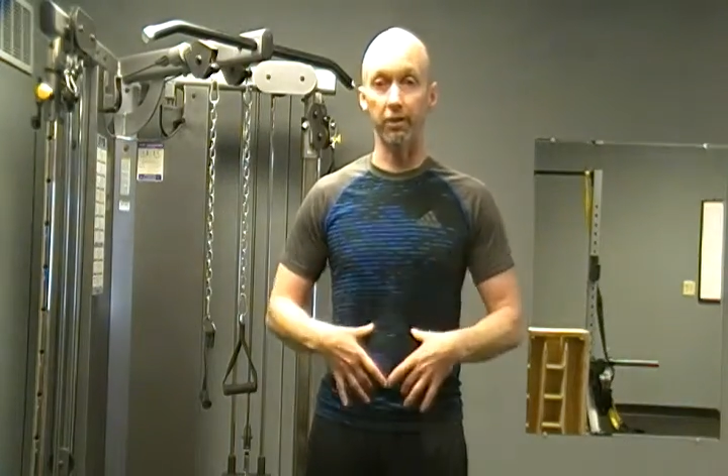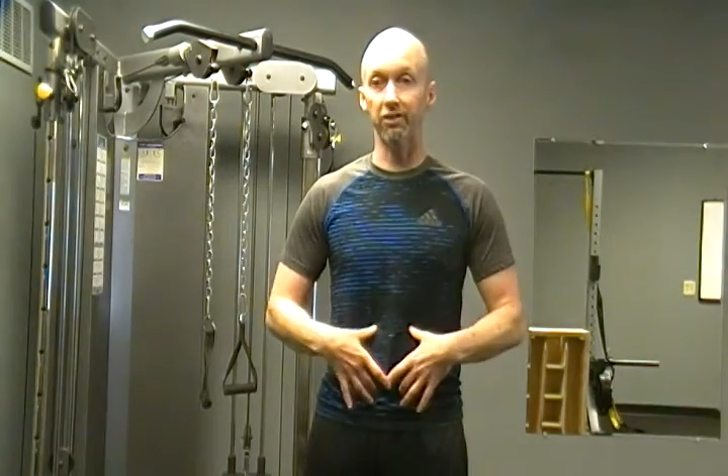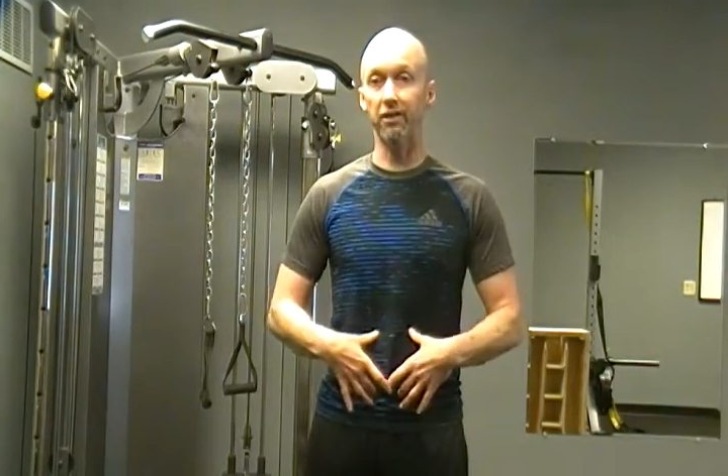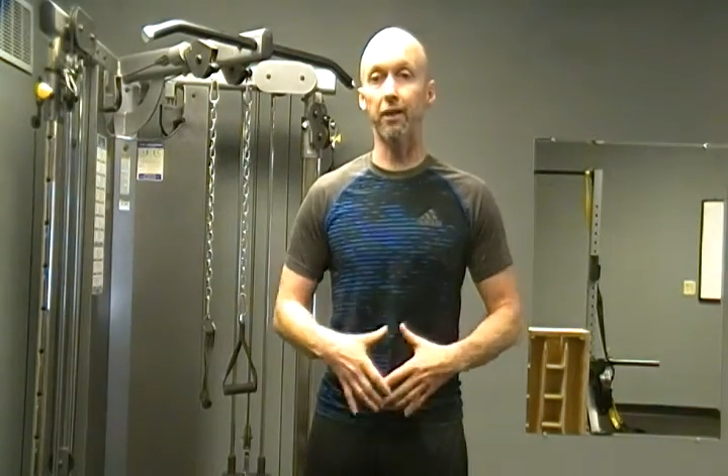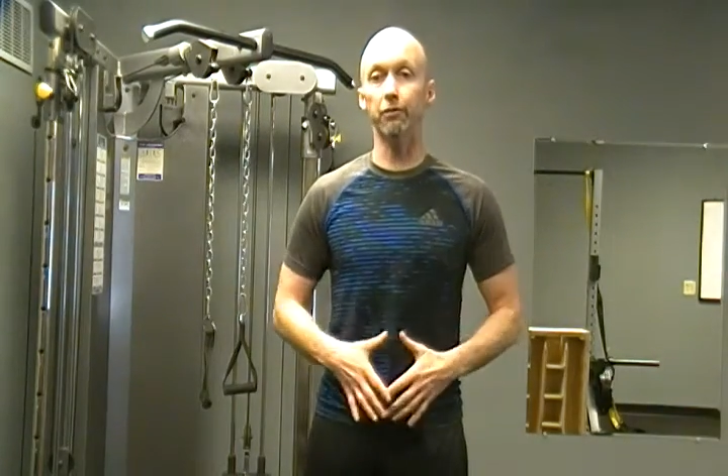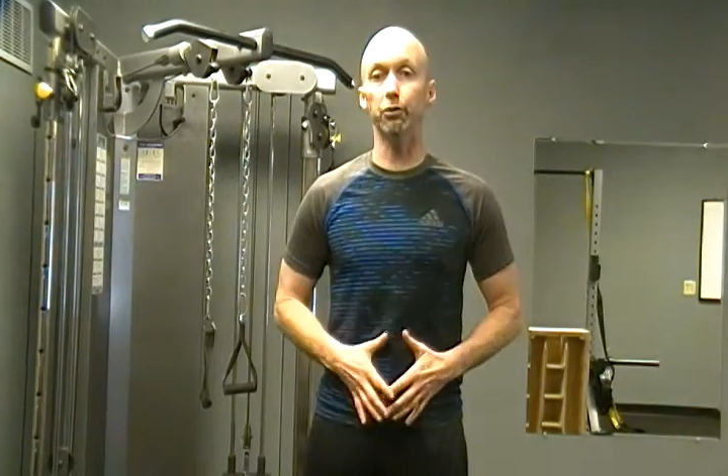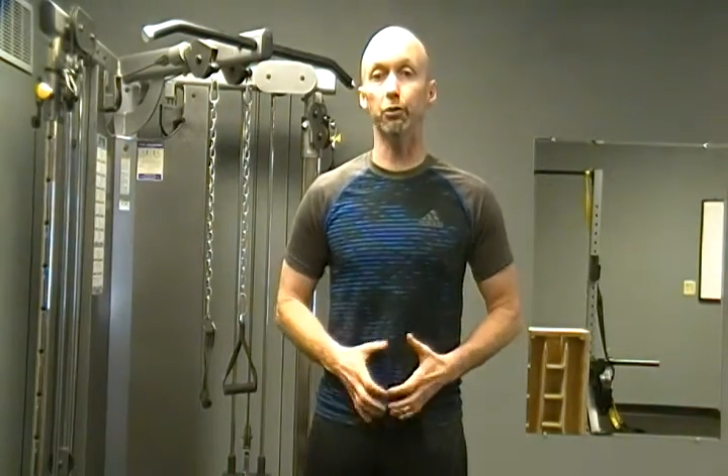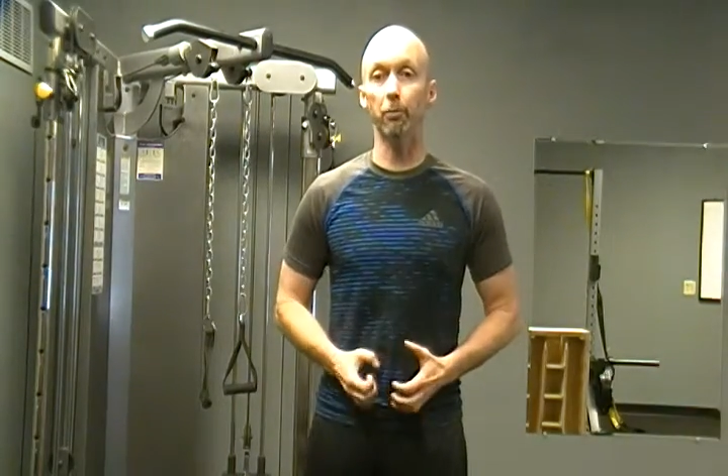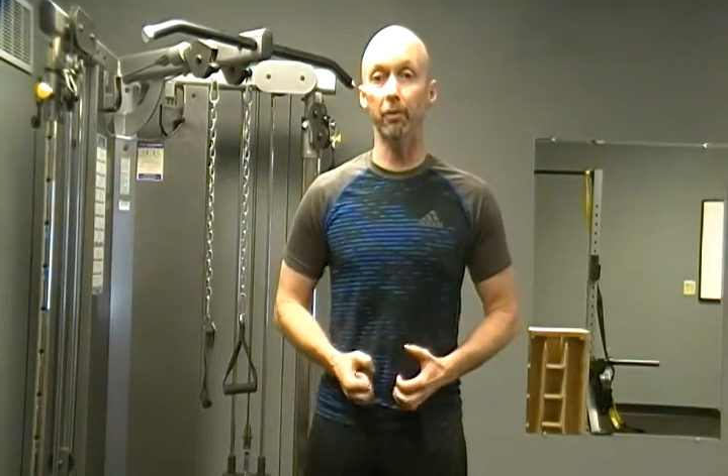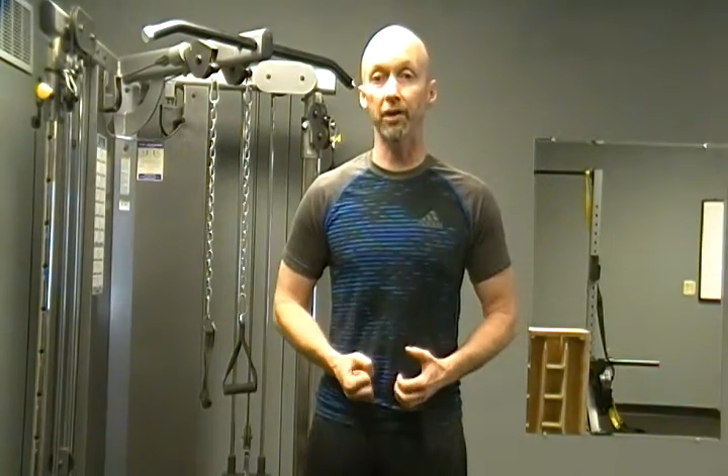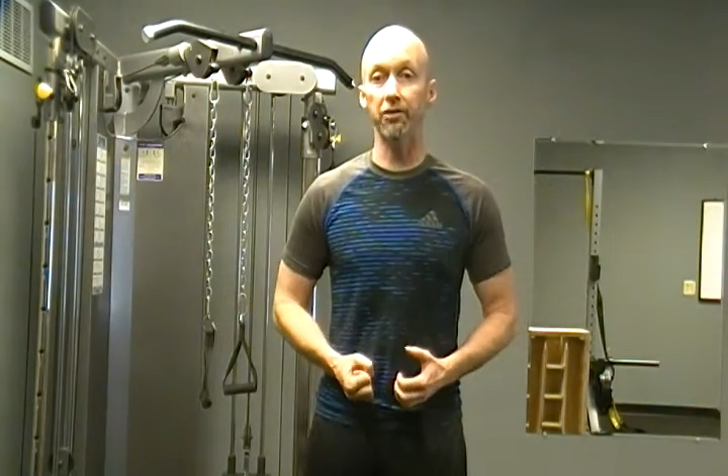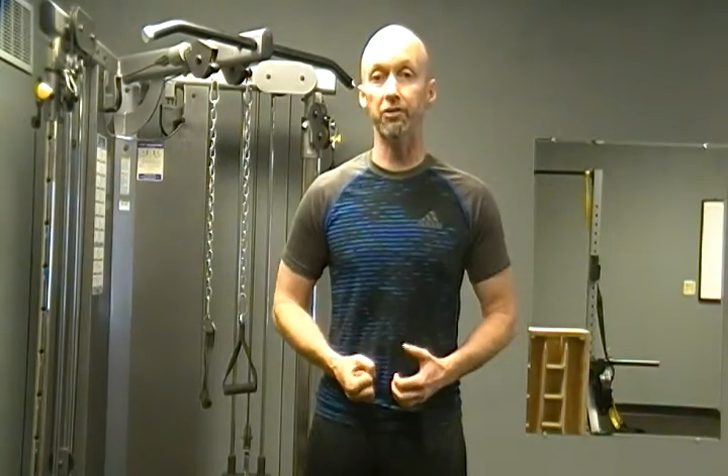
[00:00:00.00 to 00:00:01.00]
because it gives you
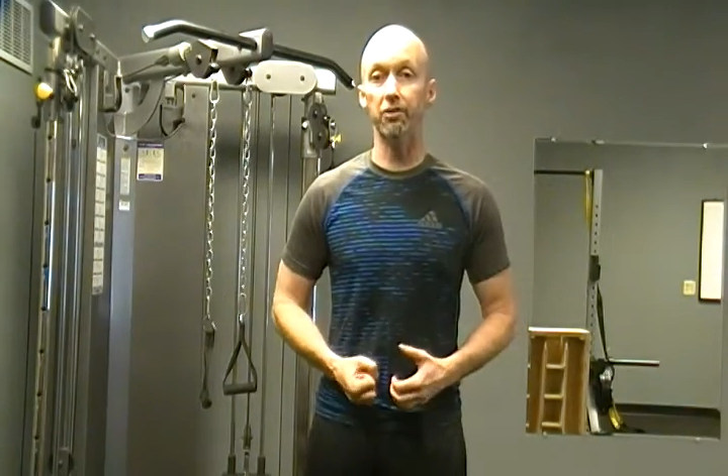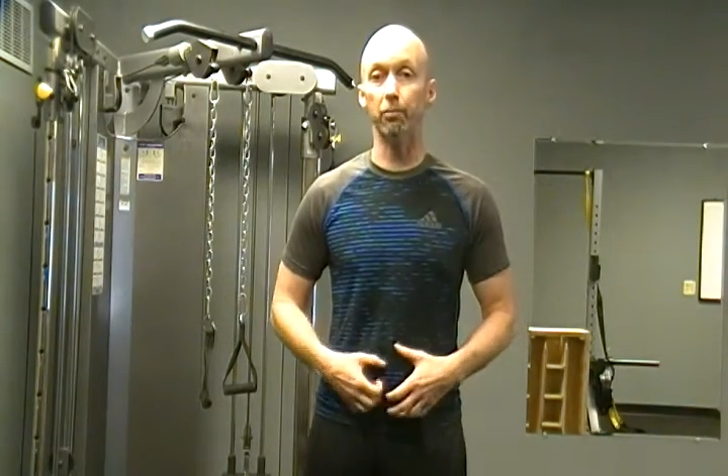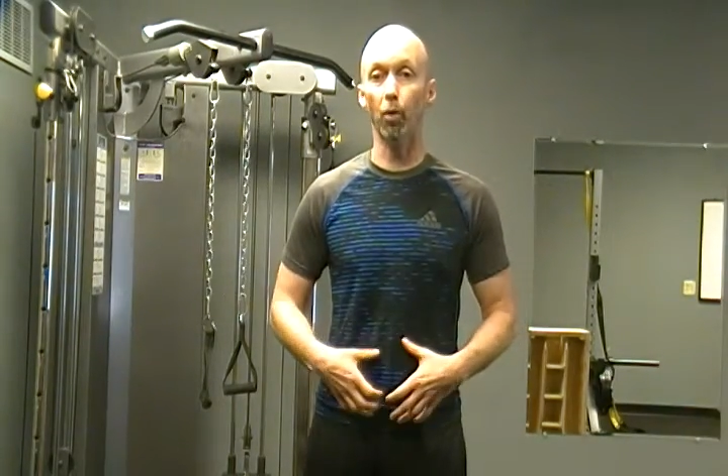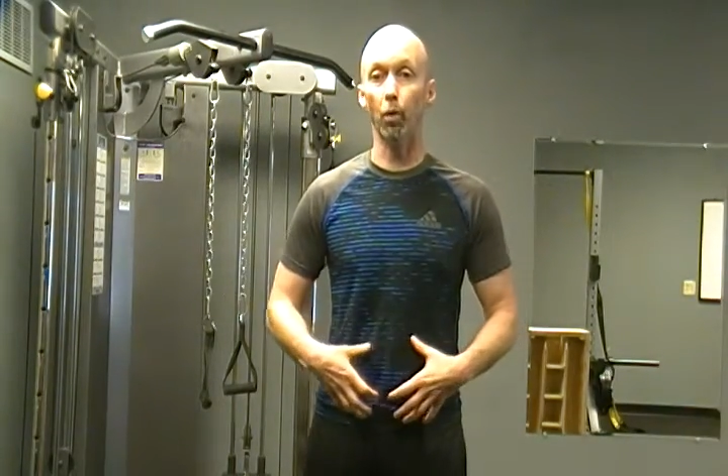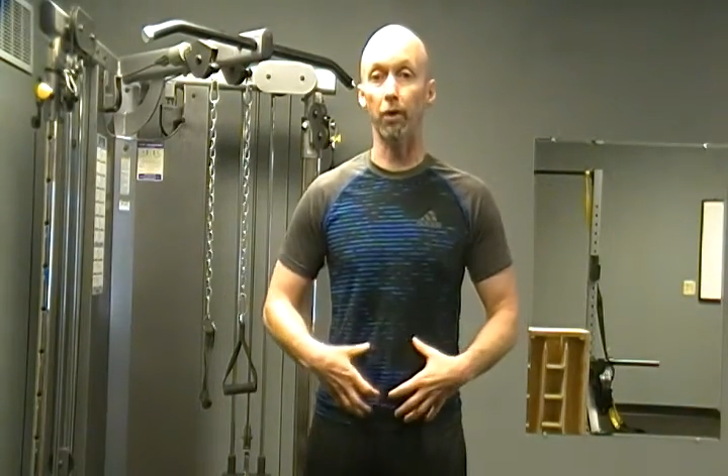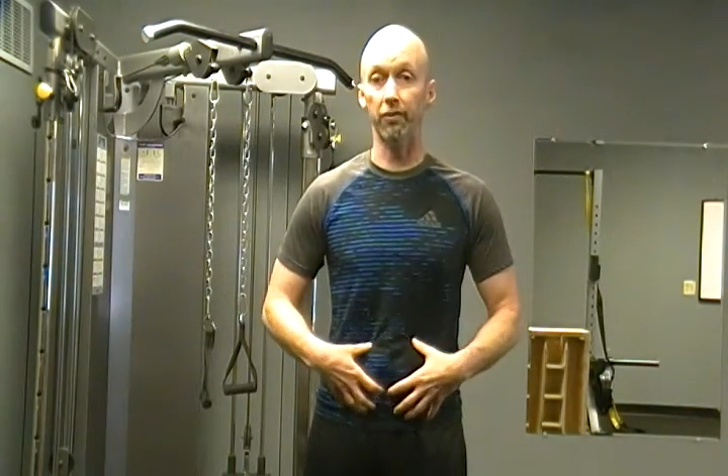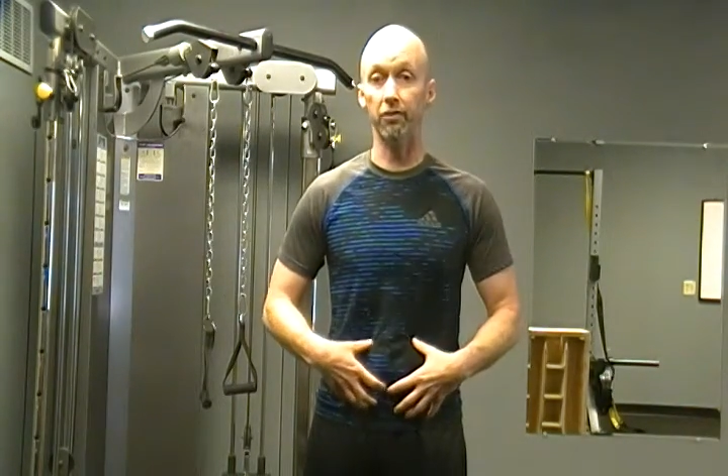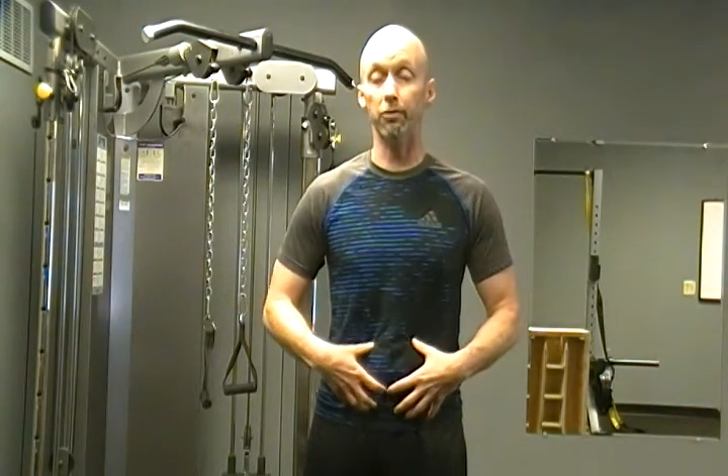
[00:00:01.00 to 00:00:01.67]
no base of support,